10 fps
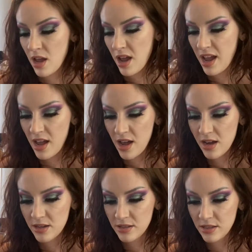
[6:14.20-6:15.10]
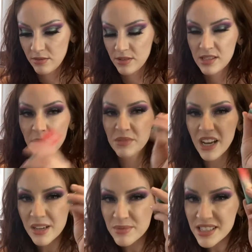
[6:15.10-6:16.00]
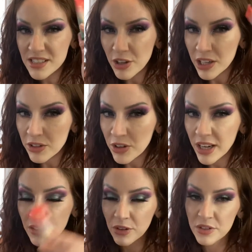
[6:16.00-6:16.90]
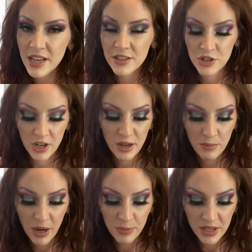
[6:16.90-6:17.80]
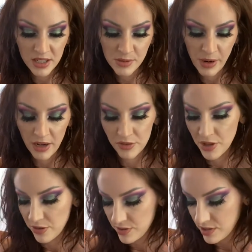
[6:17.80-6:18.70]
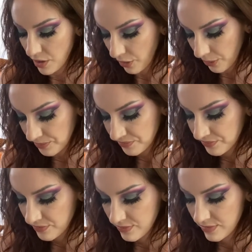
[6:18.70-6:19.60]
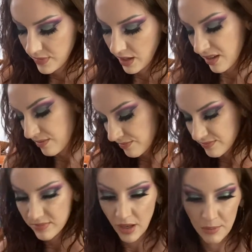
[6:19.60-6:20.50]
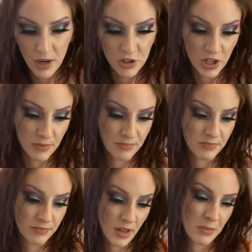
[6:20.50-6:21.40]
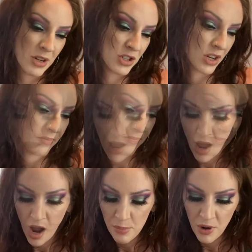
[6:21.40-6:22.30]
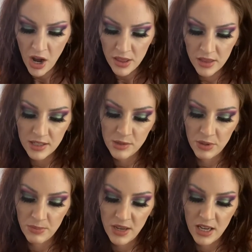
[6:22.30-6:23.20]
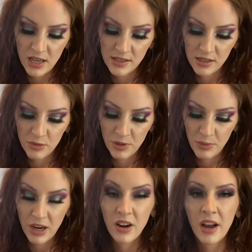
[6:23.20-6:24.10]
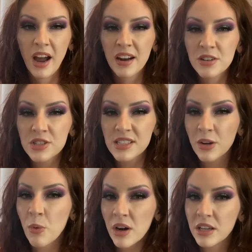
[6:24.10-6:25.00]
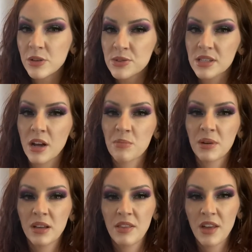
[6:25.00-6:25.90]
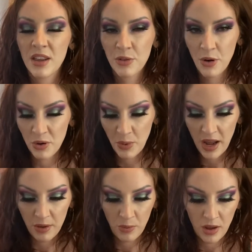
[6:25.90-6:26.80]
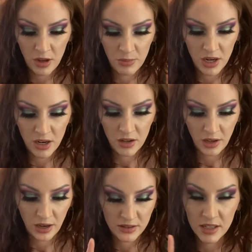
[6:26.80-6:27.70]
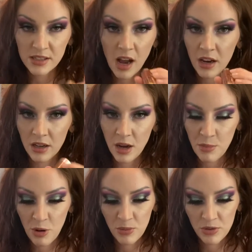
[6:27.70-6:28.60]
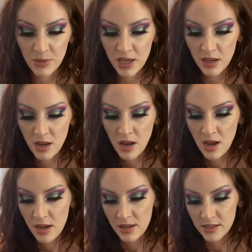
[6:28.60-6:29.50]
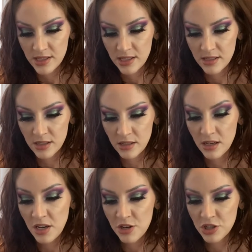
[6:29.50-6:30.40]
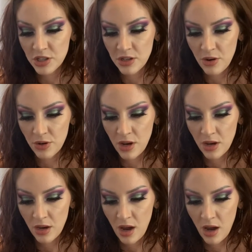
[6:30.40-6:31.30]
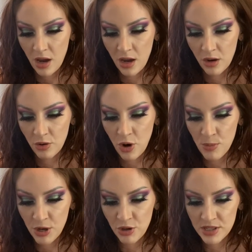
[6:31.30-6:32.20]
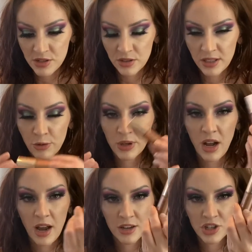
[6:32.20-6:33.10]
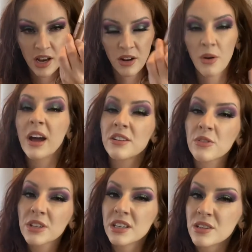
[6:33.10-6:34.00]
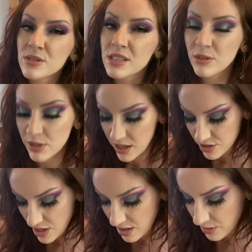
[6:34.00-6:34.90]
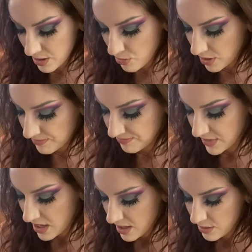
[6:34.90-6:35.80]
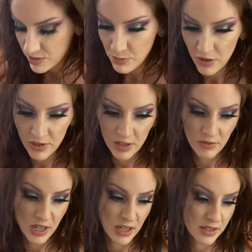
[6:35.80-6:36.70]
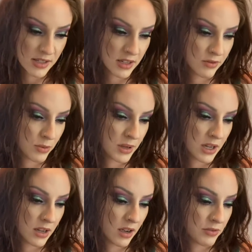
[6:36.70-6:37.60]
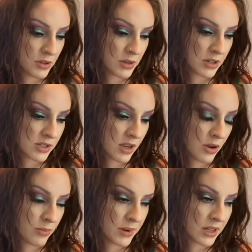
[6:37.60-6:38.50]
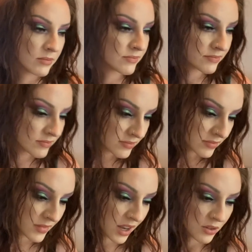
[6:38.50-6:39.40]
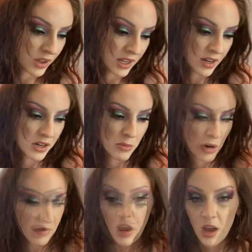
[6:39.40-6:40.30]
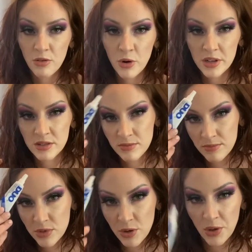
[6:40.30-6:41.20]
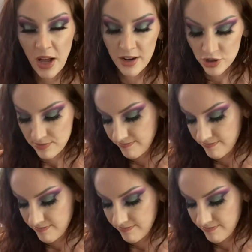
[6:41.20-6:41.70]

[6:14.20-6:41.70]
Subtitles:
And sometimes this can create a little texture. It might be expired though, so I'm not sure. I brought this with me. It's a little bit weird. I kind of just like want to use it up and then throw it away while I'm here. Like it's not gonna come home with me. Is this Natasha Denona Chroma Crystal Liquid Eyeshadow. I don't really use liquid eyeshadow anymore. It was more of a convenience thing for me a few years ago, but I don't like it anymore. Of course, Duo Lash.